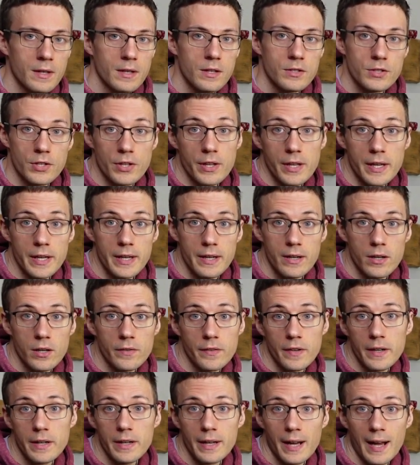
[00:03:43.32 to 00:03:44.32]
So the
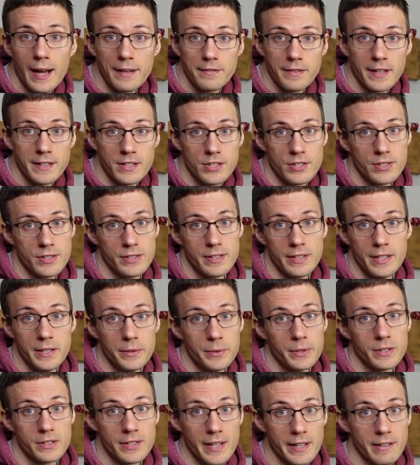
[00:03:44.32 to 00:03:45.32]
other advantages of the new
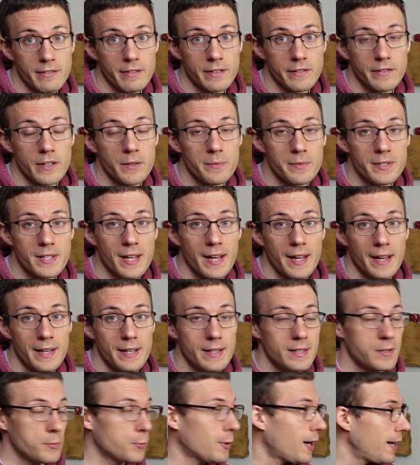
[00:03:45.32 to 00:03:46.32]
Ultegra Groupset
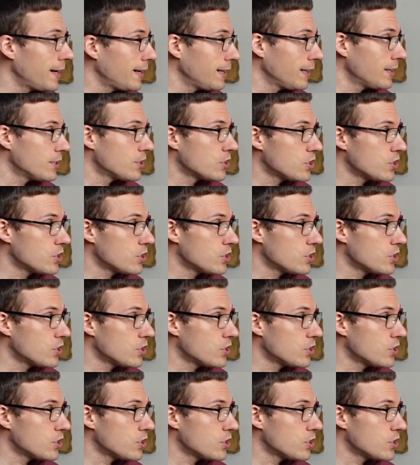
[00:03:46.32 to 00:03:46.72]
is wireless